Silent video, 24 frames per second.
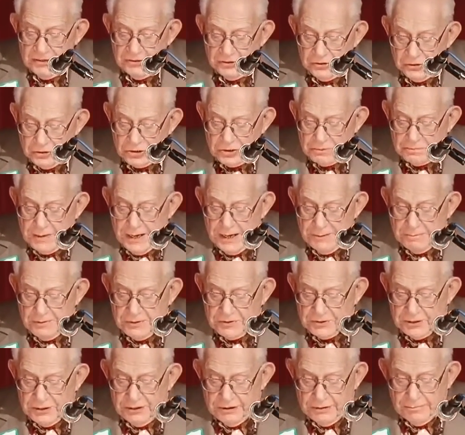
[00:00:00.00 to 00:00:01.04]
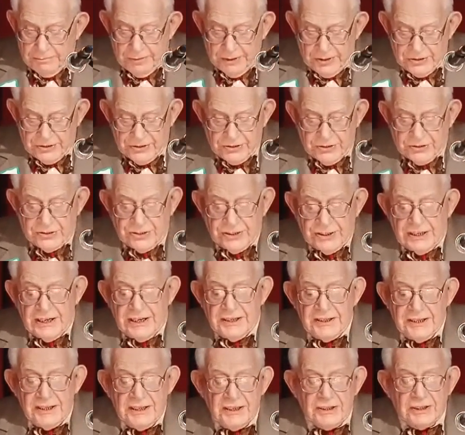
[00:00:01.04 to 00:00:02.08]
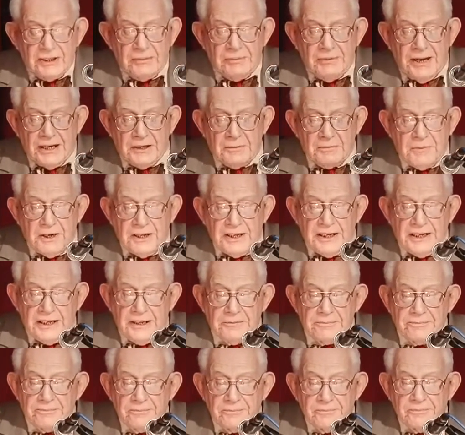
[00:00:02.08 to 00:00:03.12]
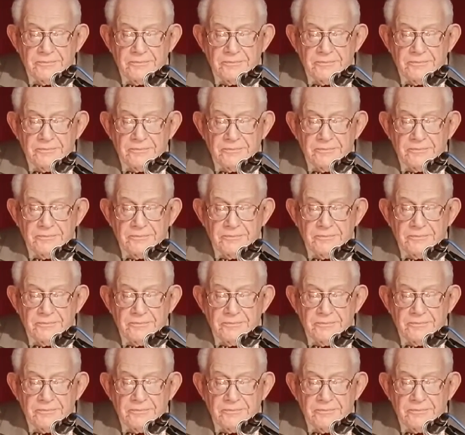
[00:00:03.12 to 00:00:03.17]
Newspapers are a business and they need to make money.